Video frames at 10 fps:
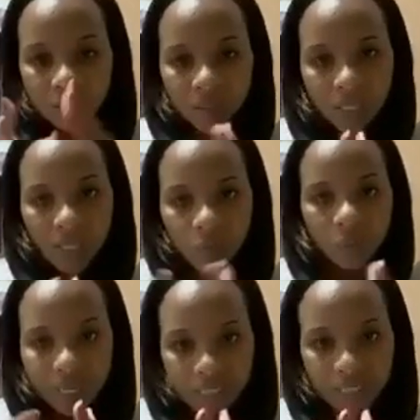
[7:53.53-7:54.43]
is
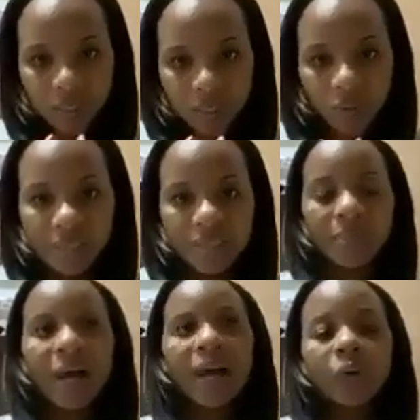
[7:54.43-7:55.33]
related to tourism,
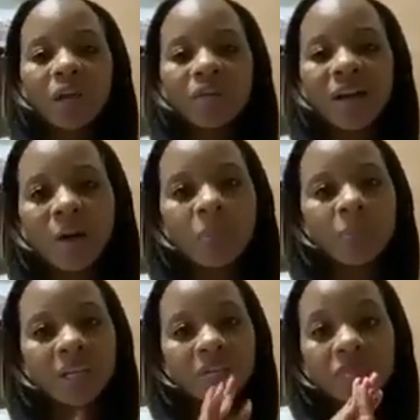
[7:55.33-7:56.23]
and we have had a
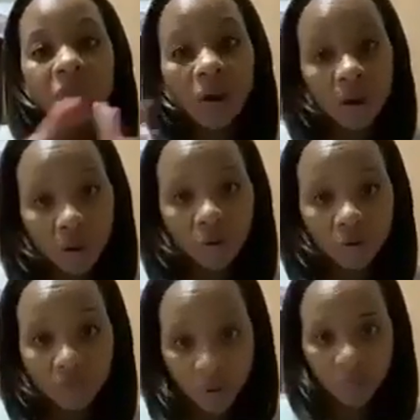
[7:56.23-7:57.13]
complete fallout
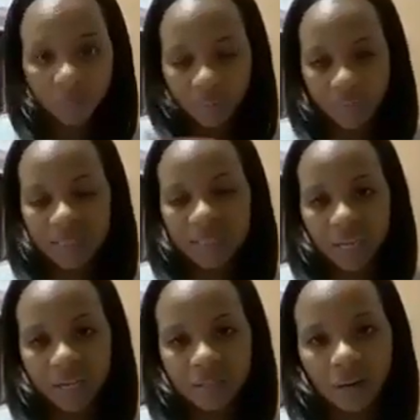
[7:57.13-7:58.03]
from that
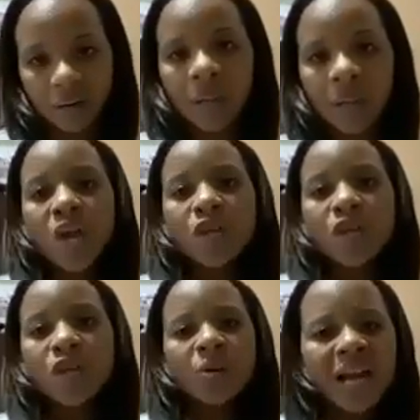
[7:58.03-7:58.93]
sector.
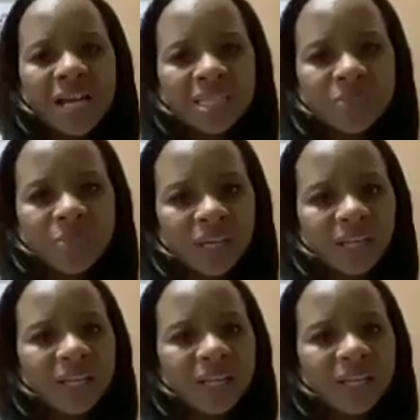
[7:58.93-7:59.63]
So it has been